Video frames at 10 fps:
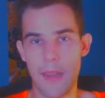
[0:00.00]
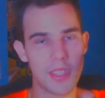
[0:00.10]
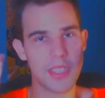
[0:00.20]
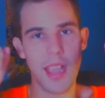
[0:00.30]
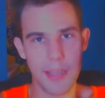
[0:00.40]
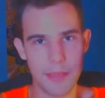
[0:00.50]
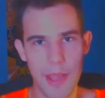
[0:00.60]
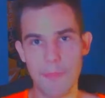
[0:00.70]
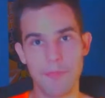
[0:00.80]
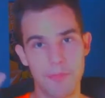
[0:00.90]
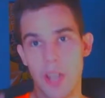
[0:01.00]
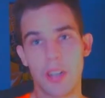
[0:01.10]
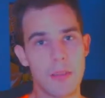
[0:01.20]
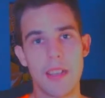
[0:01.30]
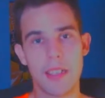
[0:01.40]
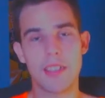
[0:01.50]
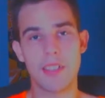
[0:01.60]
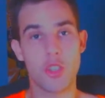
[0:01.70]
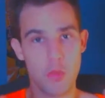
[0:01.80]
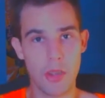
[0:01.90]
decided that they're going to make this a
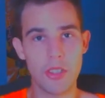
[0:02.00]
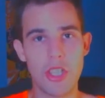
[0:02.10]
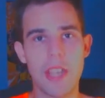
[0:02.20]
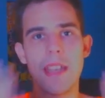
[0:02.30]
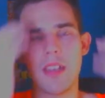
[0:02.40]
trilogy